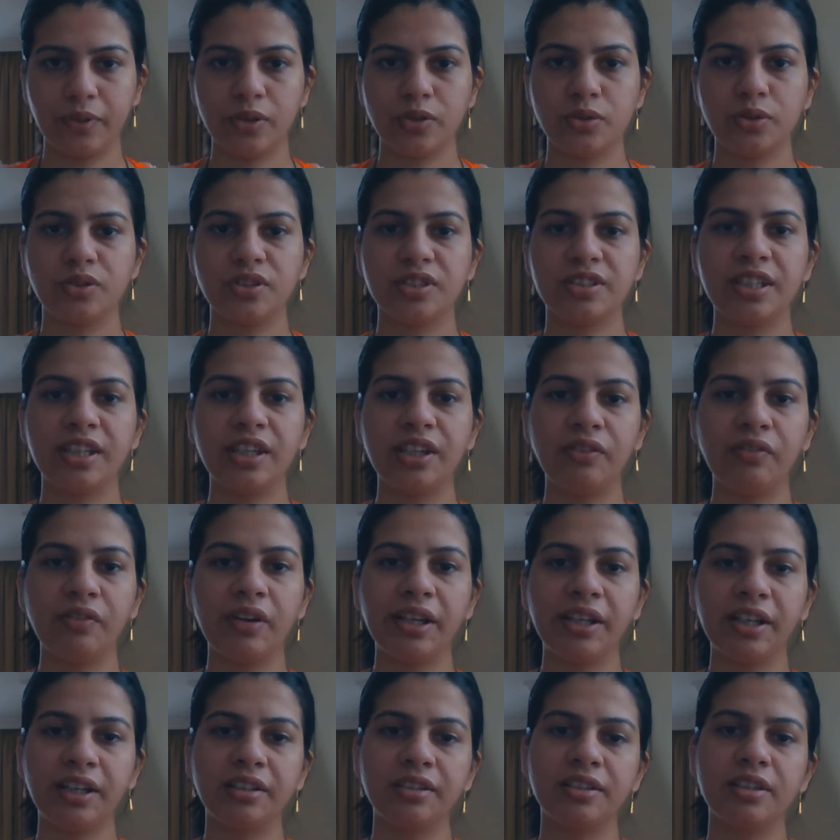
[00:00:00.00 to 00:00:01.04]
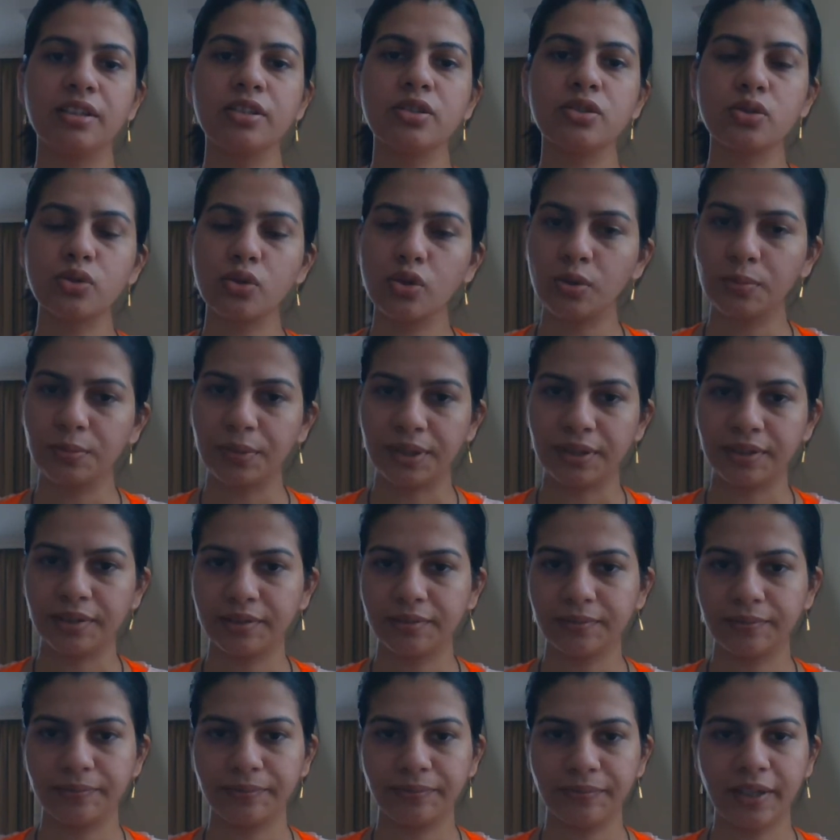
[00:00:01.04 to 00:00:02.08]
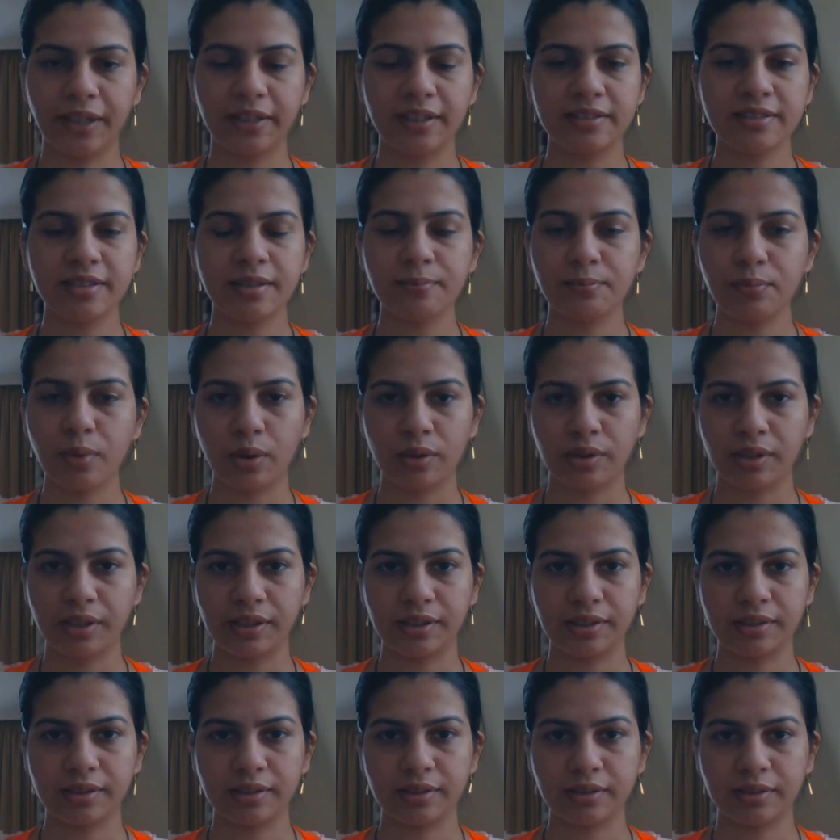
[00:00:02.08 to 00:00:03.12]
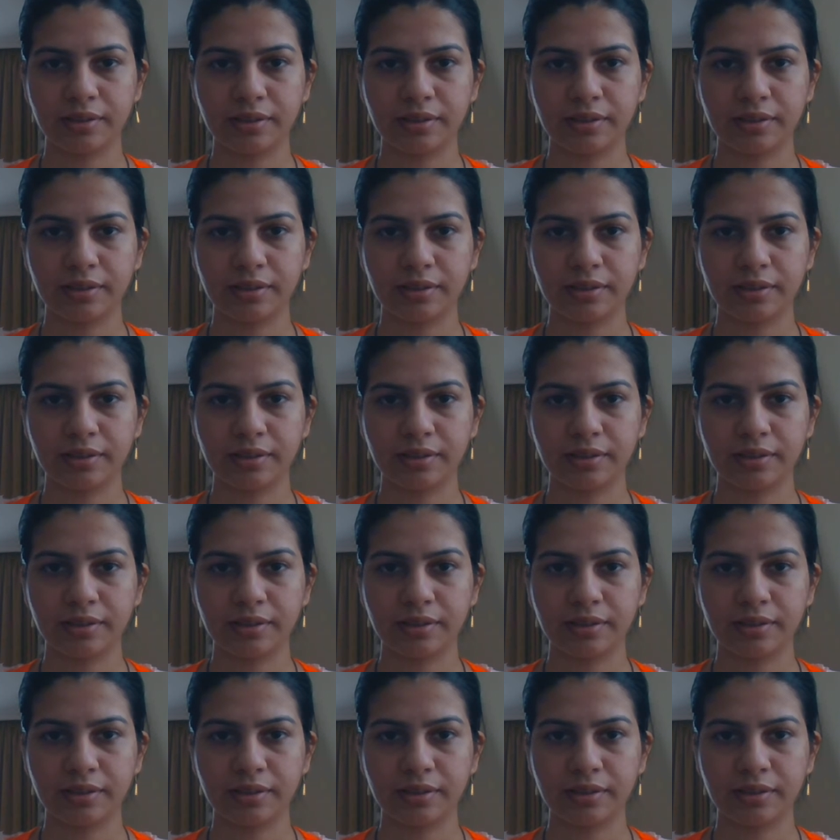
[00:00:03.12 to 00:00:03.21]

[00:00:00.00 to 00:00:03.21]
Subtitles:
So, it's invaded the stroma. That is important.